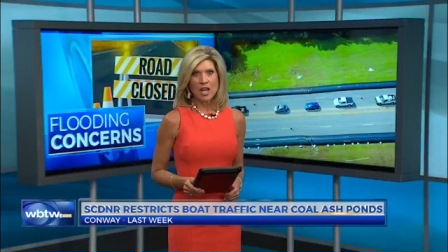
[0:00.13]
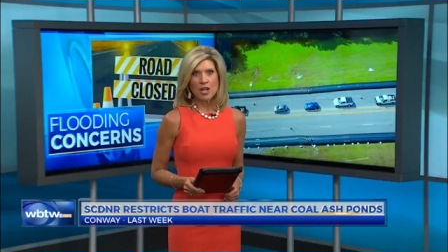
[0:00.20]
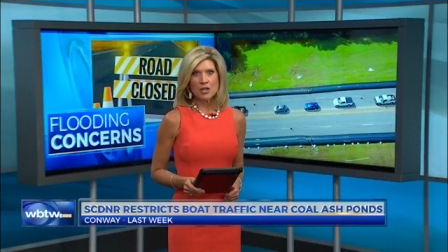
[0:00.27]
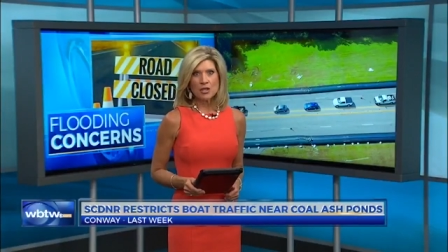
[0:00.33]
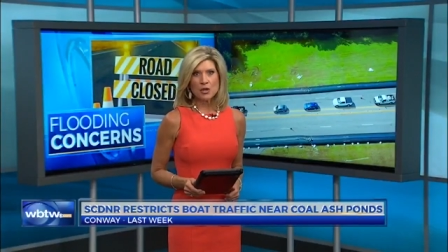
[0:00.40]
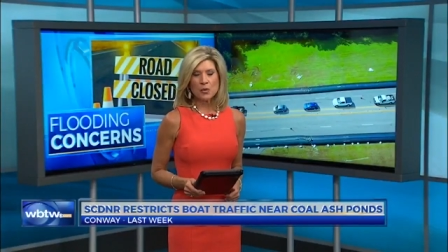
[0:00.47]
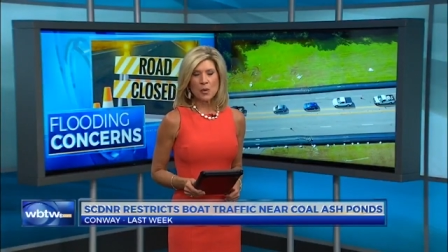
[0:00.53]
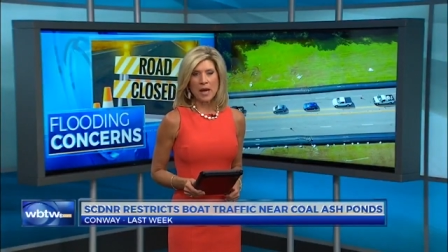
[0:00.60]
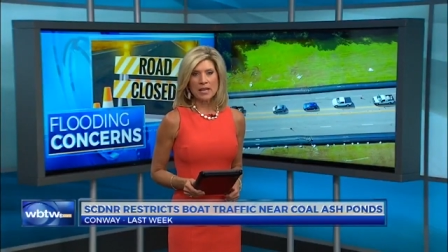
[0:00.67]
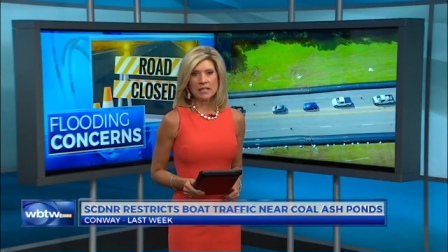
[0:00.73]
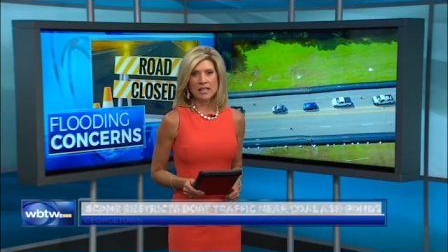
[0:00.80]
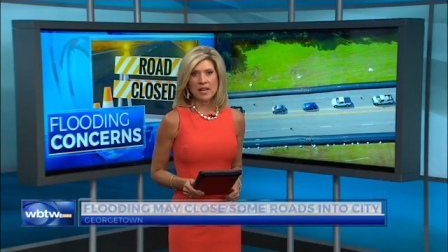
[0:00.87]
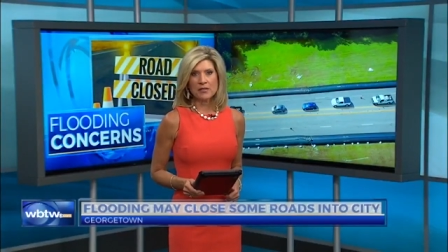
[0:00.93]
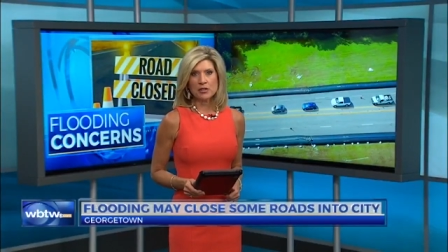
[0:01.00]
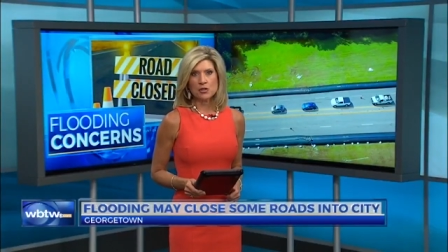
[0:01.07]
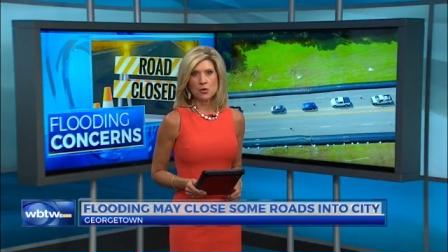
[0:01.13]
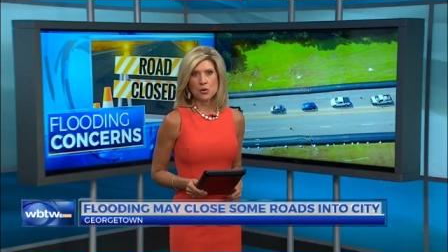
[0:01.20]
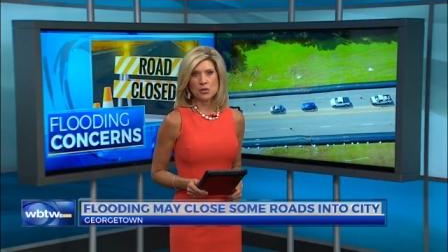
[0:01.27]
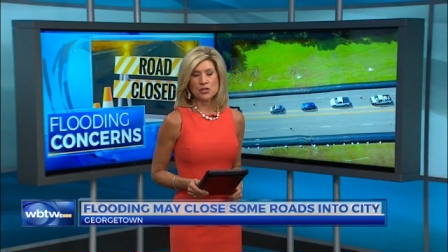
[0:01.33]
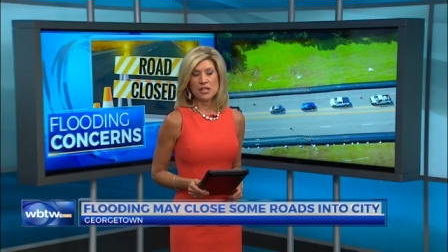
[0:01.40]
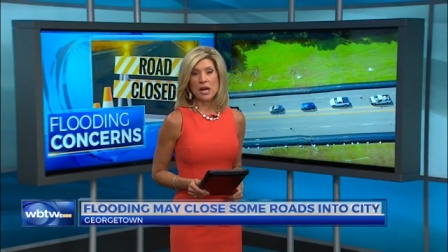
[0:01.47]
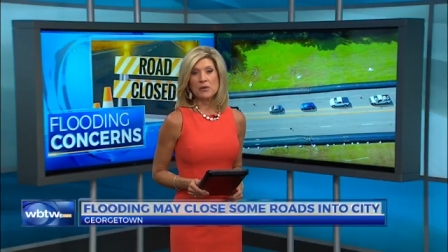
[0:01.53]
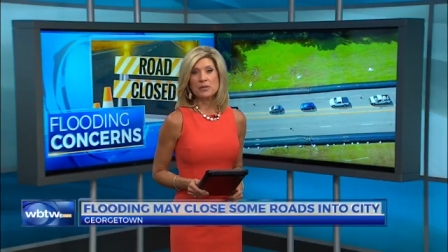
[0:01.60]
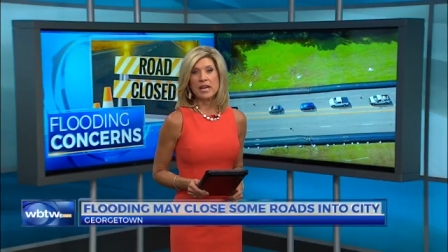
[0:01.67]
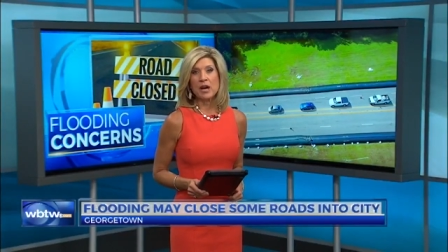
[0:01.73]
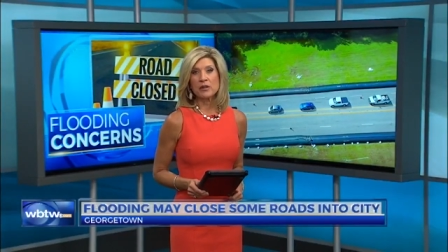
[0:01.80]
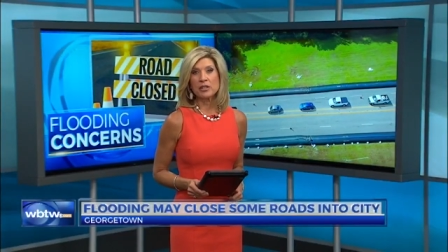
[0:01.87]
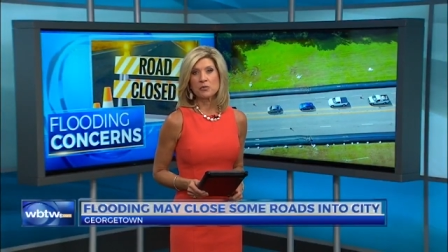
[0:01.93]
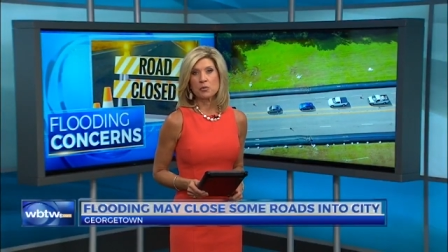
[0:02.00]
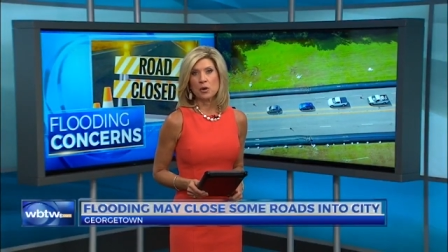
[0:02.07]
New at 11, Georgetown County
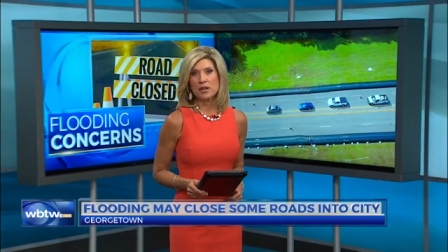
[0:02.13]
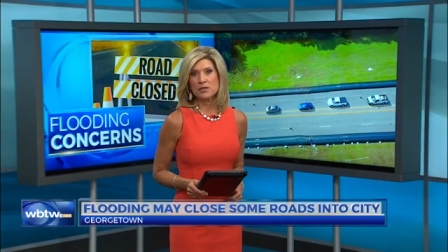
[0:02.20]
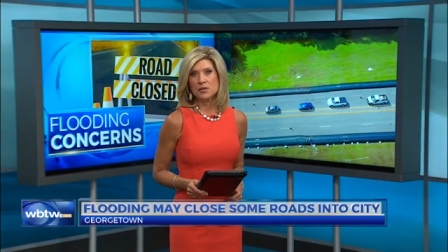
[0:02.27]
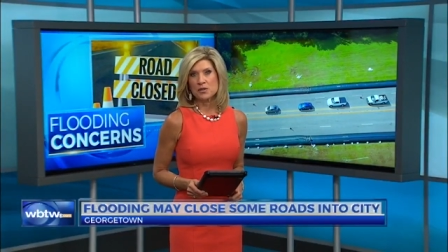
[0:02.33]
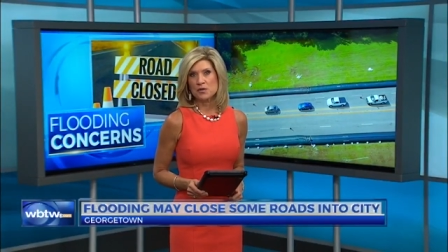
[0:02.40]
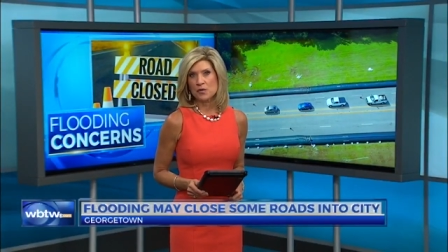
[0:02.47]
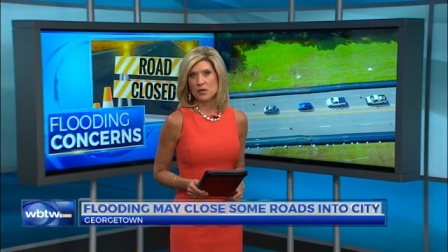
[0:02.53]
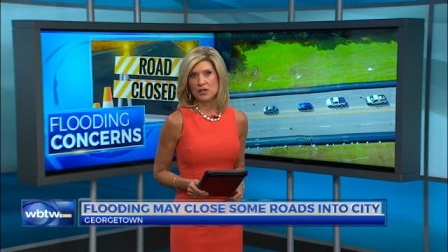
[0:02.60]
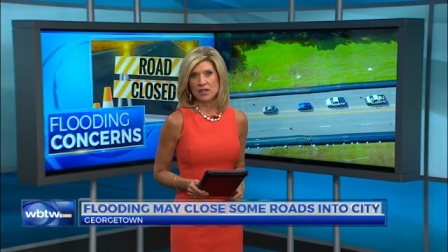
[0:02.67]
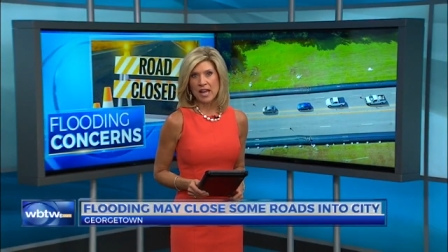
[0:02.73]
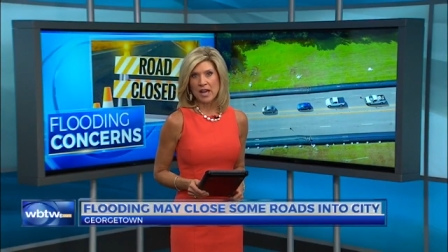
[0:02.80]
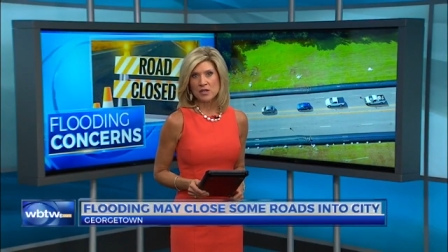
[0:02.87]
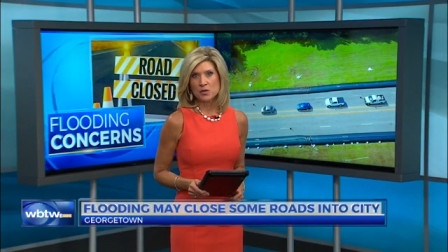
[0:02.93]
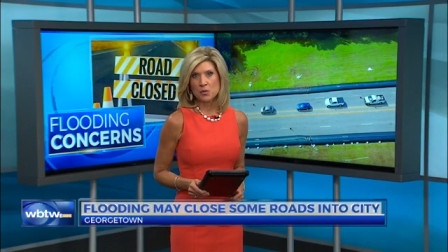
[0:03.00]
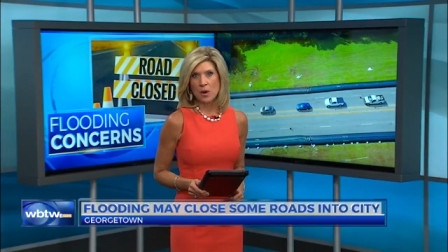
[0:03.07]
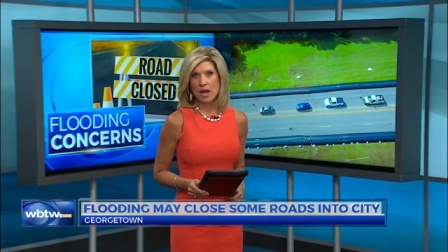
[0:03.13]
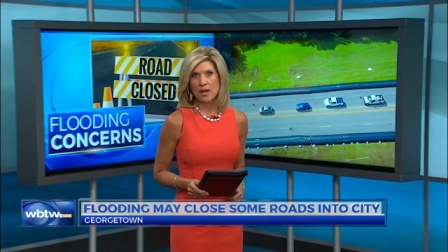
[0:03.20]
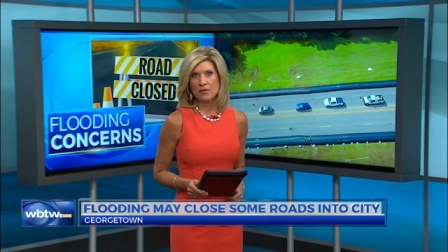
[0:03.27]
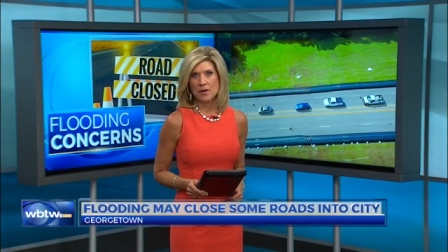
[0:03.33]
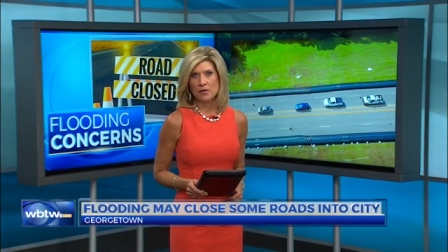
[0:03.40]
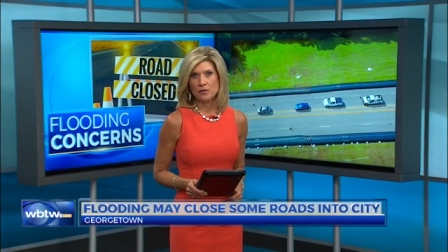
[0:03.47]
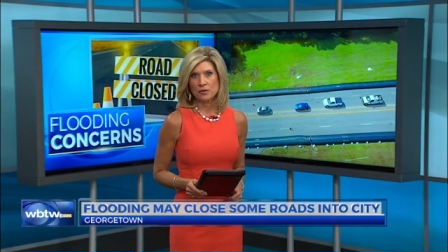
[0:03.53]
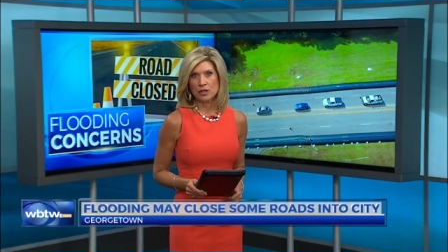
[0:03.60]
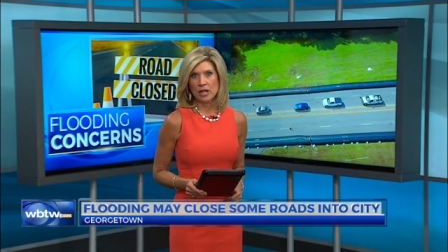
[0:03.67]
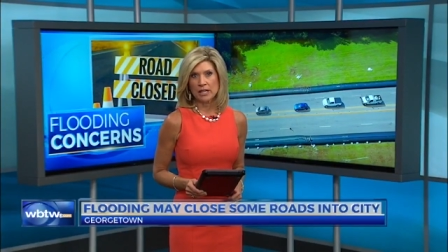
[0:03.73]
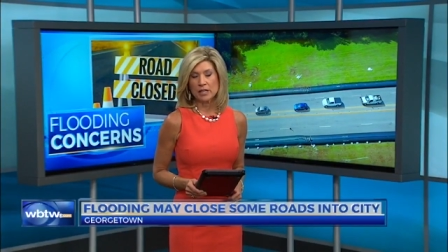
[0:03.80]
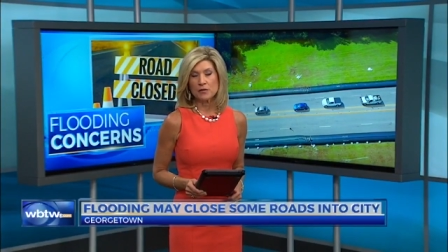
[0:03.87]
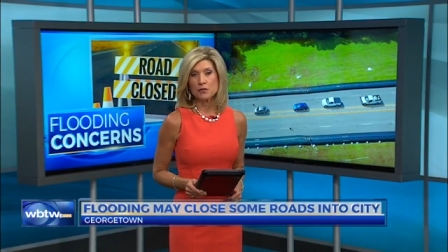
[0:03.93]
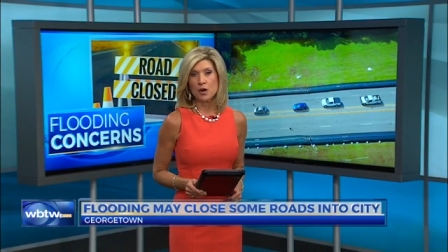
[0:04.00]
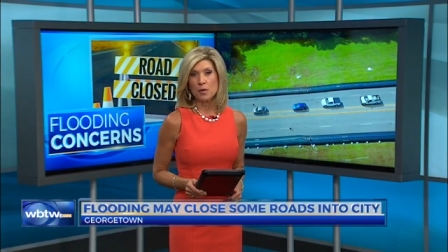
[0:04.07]
braces for the last wave of flooding
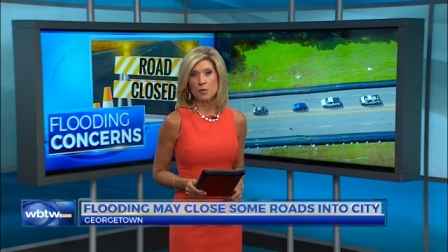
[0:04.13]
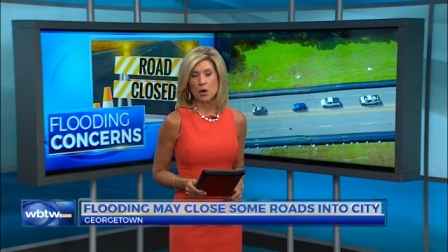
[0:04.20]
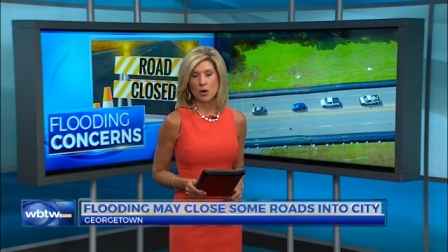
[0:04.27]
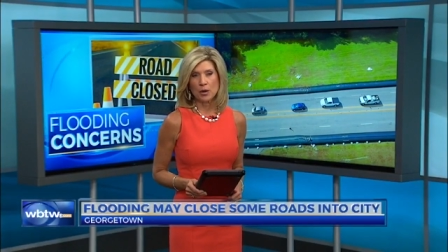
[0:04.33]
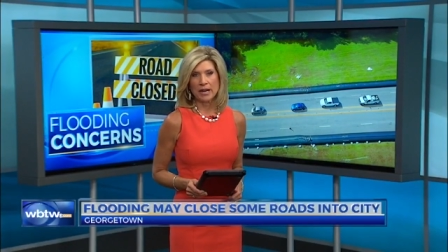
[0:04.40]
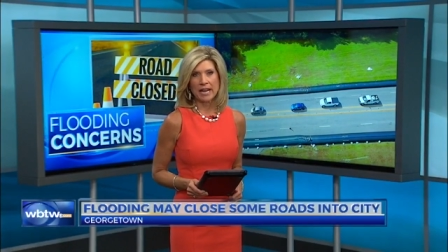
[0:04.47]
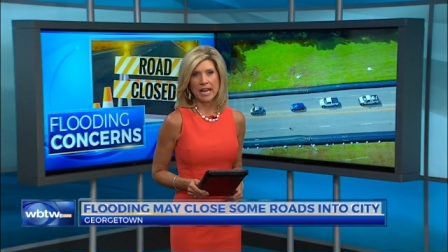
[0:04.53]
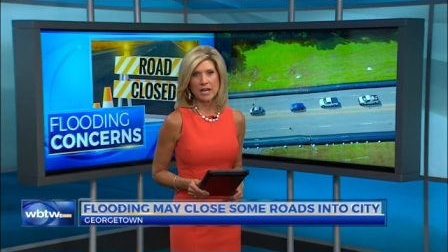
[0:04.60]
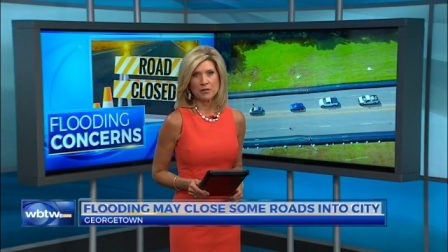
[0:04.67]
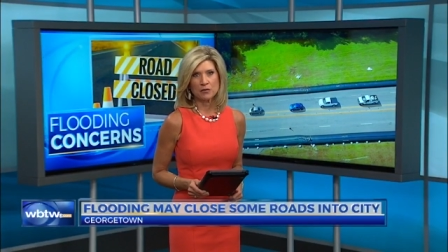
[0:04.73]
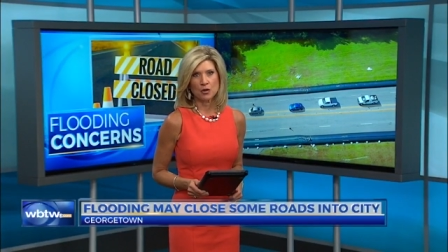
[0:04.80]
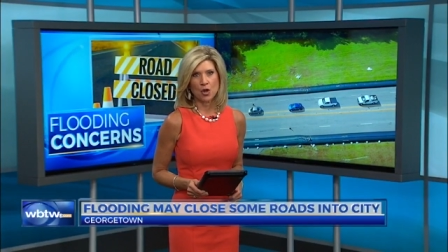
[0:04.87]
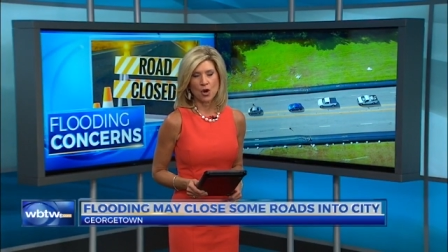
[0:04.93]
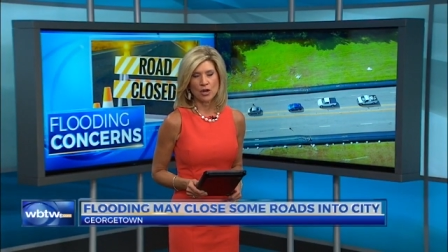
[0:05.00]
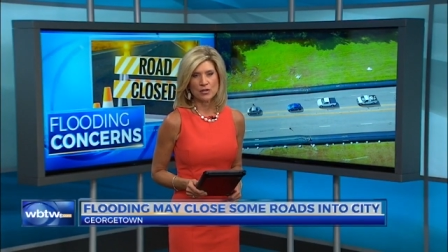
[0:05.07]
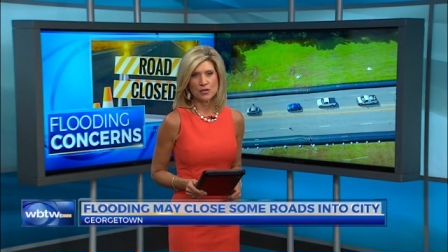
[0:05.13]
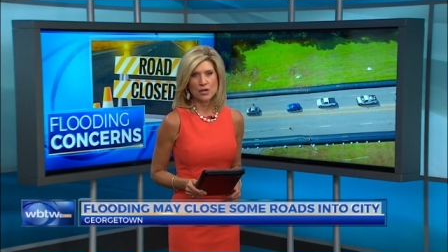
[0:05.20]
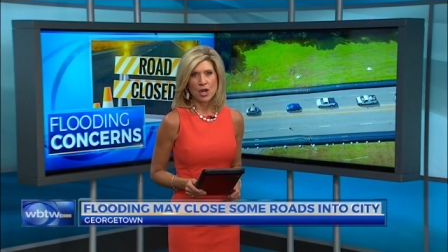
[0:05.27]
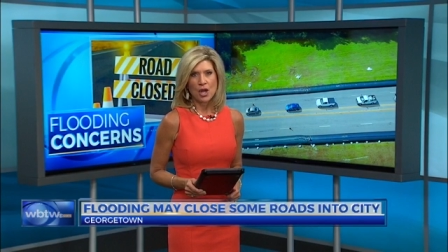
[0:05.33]
from Hurricane Florence.